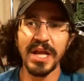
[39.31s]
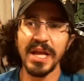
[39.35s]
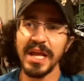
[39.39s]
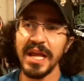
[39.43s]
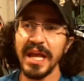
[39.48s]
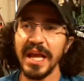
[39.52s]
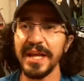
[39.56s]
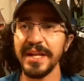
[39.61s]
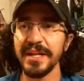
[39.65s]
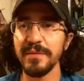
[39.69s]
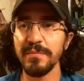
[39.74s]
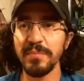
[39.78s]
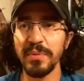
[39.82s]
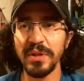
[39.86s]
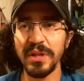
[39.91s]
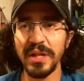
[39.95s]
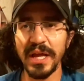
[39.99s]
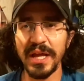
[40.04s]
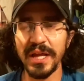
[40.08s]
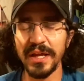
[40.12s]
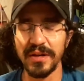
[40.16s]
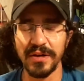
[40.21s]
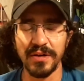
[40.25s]
and a
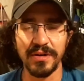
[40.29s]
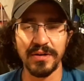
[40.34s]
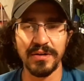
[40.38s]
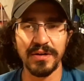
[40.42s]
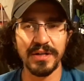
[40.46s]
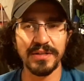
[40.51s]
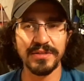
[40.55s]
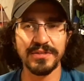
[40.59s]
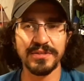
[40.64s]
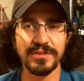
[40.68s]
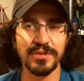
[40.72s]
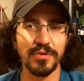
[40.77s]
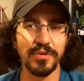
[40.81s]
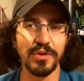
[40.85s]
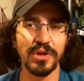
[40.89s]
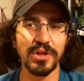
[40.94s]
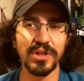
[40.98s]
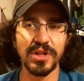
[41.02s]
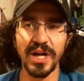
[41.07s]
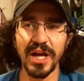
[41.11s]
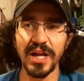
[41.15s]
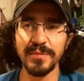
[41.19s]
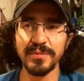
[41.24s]
belayer. And so the
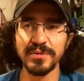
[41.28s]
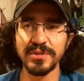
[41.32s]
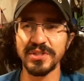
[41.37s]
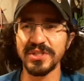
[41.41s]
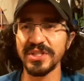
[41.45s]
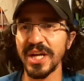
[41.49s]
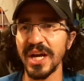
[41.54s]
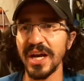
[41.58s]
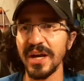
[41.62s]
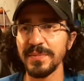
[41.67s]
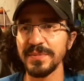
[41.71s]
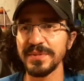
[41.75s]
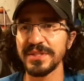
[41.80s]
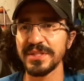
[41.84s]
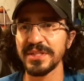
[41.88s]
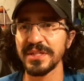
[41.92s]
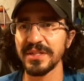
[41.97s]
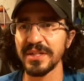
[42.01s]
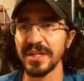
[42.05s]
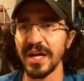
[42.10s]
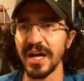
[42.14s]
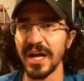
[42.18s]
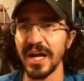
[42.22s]
climber's job is to
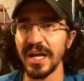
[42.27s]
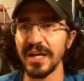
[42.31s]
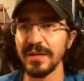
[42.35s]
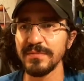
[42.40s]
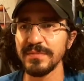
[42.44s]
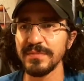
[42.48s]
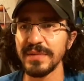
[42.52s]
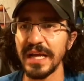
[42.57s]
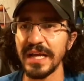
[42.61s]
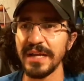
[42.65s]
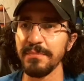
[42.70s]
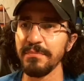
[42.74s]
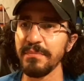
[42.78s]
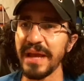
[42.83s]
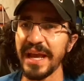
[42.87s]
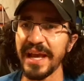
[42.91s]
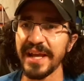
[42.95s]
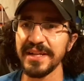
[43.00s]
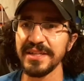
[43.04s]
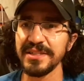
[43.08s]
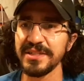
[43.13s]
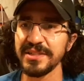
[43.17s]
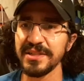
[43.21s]
climb and
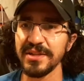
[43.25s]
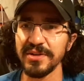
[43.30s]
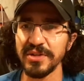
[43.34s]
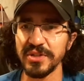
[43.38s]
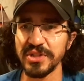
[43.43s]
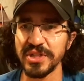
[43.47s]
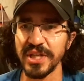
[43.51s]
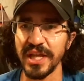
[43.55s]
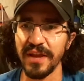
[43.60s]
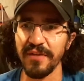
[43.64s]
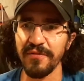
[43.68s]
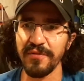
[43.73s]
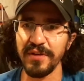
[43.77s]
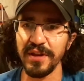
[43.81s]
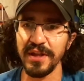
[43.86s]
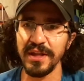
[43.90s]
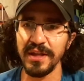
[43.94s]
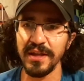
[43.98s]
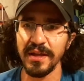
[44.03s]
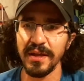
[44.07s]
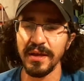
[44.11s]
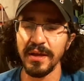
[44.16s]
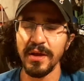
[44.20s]
manage their
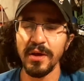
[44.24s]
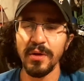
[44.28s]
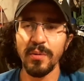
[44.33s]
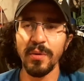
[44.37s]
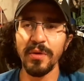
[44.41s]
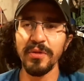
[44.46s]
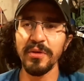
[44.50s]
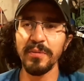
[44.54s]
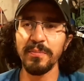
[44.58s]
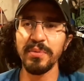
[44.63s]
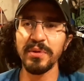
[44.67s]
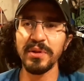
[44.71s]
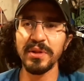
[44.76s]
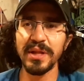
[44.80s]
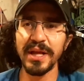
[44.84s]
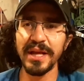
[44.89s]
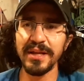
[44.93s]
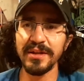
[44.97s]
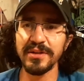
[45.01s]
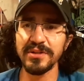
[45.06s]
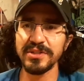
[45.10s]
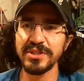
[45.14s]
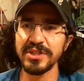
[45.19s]
safety, while the
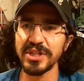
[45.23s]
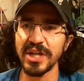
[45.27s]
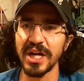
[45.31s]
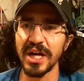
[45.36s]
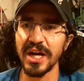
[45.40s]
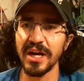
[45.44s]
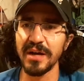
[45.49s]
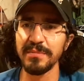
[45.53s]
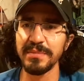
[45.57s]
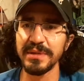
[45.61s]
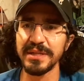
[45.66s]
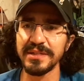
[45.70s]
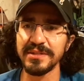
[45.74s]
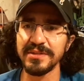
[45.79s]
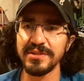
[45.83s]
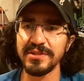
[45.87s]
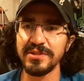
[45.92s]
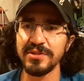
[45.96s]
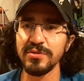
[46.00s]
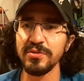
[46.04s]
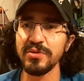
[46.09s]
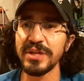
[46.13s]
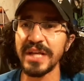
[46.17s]
belayer's job is
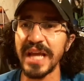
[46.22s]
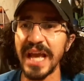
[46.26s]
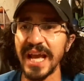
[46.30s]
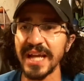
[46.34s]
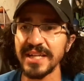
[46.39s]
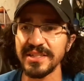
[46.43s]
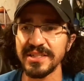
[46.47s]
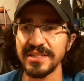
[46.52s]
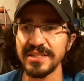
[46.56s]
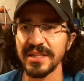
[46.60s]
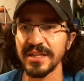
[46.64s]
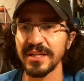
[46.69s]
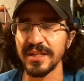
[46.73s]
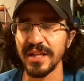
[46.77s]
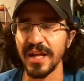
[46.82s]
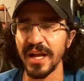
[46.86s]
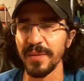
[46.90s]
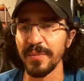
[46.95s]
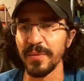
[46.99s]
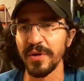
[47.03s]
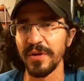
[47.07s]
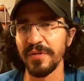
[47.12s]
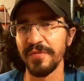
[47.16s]
to catch the
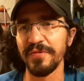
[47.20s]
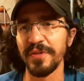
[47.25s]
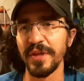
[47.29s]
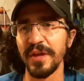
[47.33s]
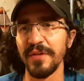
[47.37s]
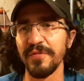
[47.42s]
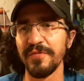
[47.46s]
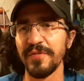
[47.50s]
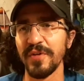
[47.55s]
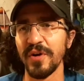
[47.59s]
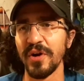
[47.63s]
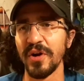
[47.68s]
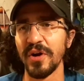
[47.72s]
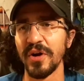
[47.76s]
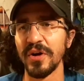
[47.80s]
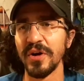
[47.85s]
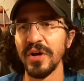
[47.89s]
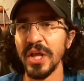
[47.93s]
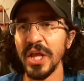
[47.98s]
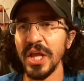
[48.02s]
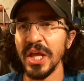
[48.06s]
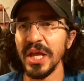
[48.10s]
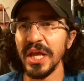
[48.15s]
climber if they
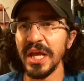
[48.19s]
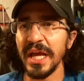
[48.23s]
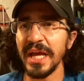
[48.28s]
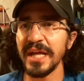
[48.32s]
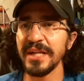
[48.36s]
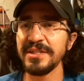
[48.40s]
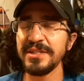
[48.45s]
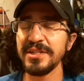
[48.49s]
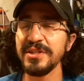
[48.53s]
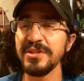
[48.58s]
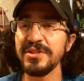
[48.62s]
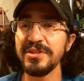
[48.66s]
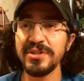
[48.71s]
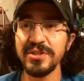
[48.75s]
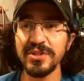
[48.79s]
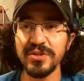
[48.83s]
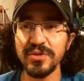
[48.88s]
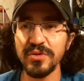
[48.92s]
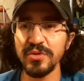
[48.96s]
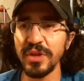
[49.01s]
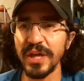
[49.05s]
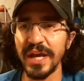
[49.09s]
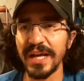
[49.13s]
fall. And to
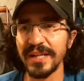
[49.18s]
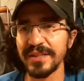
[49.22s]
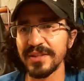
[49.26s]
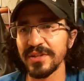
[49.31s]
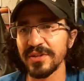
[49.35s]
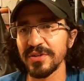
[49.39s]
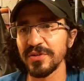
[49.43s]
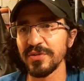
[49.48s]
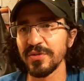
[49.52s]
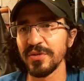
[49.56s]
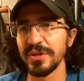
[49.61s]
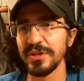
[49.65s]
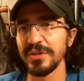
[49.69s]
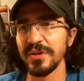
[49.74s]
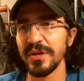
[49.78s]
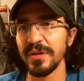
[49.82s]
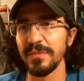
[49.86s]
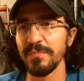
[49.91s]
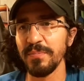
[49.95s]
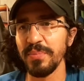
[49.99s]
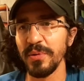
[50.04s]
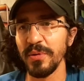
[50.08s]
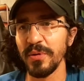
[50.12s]
do that, they're going to
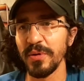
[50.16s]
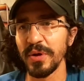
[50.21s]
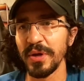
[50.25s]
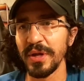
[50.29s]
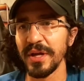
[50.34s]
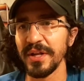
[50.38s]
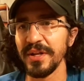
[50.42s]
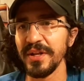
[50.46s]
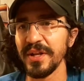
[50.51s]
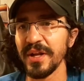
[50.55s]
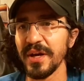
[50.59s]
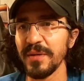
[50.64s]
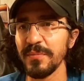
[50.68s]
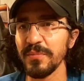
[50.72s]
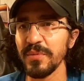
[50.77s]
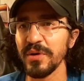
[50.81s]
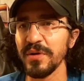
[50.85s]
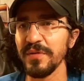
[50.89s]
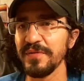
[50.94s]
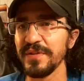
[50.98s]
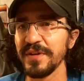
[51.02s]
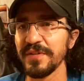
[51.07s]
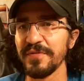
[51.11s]
employ a number
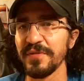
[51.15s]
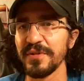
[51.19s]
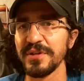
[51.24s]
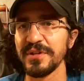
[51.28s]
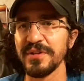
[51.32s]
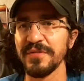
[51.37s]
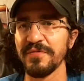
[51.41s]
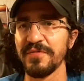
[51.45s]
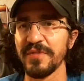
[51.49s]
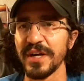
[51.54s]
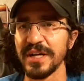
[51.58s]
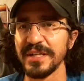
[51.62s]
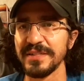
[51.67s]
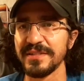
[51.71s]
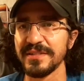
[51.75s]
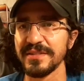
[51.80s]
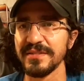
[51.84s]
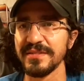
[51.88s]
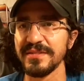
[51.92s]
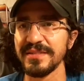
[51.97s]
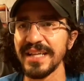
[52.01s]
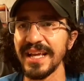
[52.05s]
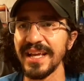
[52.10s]
of different
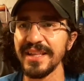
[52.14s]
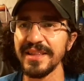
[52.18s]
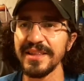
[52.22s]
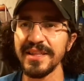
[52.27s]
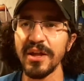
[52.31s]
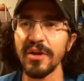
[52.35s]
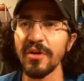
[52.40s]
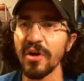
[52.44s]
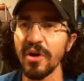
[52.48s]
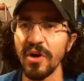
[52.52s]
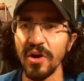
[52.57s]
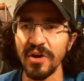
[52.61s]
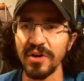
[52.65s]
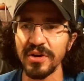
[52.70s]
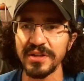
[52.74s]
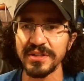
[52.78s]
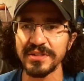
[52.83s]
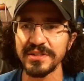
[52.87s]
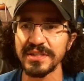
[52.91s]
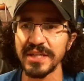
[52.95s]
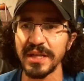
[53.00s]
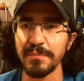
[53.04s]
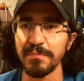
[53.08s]
devices and their
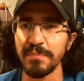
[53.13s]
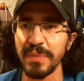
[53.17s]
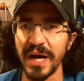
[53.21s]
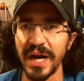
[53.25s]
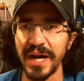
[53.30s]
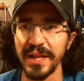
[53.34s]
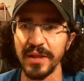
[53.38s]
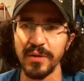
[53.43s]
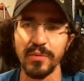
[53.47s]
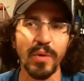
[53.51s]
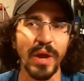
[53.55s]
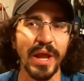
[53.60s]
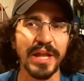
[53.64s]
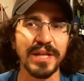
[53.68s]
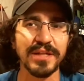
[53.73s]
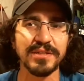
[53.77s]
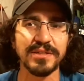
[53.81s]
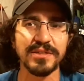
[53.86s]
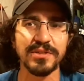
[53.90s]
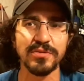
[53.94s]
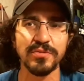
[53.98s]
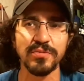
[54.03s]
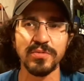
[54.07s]
harness and body
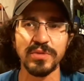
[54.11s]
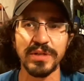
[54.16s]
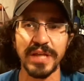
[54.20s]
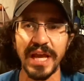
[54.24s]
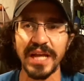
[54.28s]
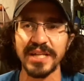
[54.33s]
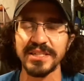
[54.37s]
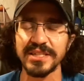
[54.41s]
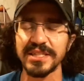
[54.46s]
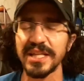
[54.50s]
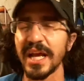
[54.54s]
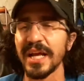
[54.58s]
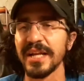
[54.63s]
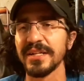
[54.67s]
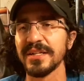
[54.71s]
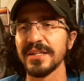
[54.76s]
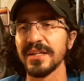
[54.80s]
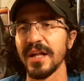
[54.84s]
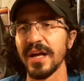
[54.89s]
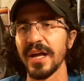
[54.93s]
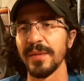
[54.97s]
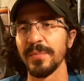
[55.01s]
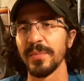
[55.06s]
weight to catch that
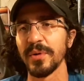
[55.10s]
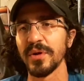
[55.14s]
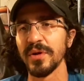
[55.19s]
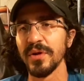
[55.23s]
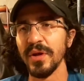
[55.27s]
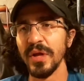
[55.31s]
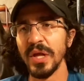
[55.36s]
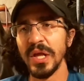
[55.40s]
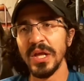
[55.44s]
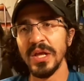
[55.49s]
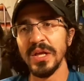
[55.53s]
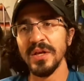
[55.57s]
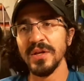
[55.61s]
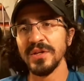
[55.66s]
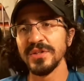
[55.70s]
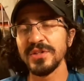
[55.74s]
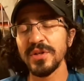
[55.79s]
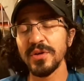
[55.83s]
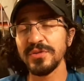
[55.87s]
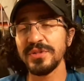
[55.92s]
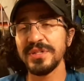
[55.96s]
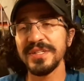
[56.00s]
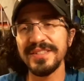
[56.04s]
climber.
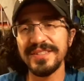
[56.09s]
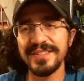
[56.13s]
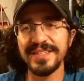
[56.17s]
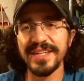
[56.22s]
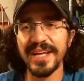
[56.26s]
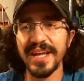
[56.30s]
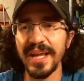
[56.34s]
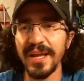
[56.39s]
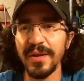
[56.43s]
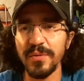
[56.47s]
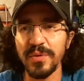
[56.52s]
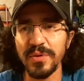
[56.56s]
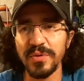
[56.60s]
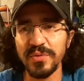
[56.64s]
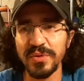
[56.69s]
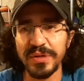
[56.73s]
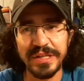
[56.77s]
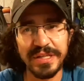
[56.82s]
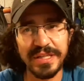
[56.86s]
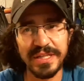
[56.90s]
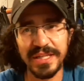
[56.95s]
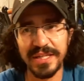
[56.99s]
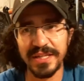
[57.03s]
So today we're
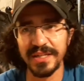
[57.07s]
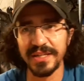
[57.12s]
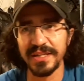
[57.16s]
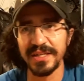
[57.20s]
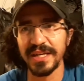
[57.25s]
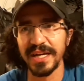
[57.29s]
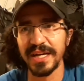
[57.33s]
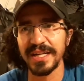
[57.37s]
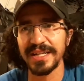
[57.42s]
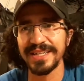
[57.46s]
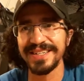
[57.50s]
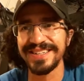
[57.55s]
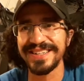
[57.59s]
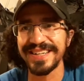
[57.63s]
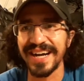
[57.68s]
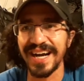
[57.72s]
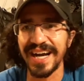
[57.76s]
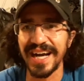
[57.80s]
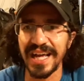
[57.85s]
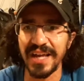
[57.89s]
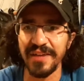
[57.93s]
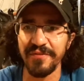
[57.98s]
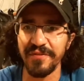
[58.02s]
really going to kind of
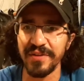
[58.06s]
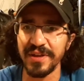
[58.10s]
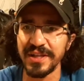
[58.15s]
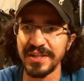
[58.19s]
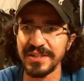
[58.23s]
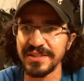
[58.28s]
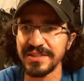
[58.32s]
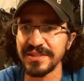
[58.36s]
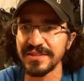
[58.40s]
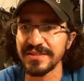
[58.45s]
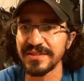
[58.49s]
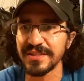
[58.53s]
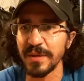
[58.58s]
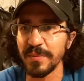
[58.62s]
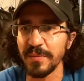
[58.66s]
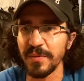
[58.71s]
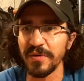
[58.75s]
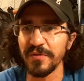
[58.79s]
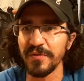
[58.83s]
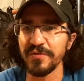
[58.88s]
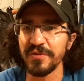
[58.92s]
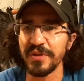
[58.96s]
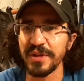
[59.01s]
dive into some
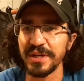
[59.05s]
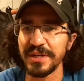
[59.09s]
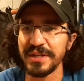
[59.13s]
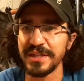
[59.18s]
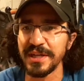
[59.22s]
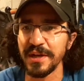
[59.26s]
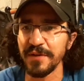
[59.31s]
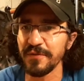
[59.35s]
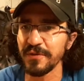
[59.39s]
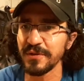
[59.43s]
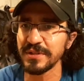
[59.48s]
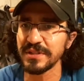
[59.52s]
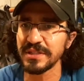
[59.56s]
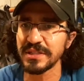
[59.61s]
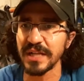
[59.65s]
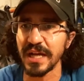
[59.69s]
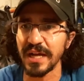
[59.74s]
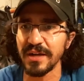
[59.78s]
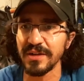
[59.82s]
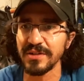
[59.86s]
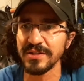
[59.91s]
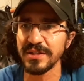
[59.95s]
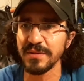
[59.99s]
of the different
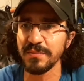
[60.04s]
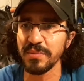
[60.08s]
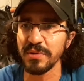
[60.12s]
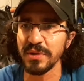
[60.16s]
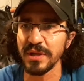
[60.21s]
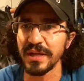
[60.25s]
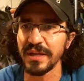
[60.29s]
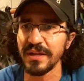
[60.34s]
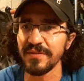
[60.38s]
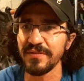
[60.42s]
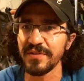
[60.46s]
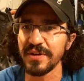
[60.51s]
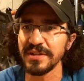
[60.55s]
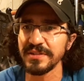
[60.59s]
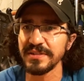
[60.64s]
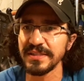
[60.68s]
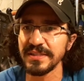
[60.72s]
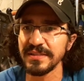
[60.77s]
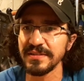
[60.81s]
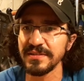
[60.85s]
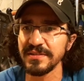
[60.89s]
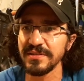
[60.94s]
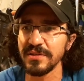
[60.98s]
styles of belay
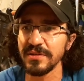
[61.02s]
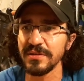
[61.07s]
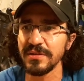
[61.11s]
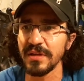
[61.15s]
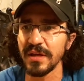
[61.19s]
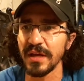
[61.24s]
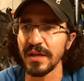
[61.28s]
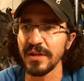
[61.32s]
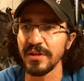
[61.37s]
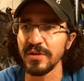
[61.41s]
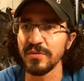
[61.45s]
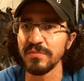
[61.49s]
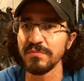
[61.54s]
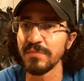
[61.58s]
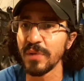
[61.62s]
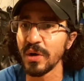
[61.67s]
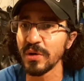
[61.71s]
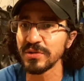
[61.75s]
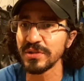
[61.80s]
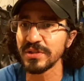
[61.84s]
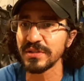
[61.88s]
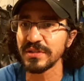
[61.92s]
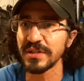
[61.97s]
devices that you
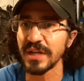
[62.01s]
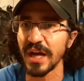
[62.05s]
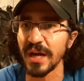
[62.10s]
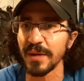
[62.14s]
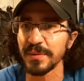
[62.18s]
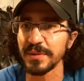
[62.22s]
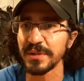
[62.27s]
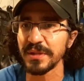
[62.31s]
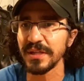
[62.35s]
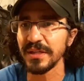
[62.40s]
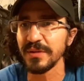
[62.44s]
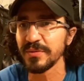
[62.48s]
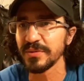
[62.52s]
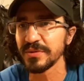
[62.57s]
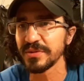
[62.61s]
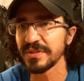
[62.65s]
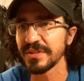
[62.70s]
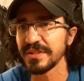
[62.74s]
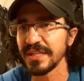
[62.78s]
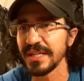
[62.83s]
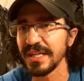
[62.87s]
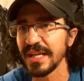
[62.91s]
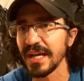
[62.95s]
most commonly will
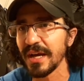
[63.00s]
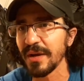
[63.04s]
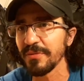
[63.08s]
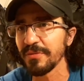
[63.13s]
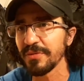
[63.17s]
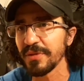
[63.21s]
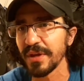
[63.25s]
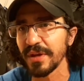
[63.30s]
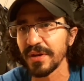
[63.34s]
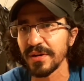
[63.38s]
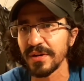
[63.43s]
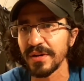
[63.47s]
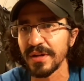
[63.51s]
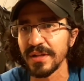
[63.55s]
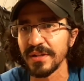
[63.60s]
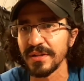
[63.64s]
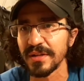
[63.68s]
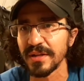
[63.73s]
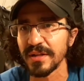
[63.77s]
see out there in the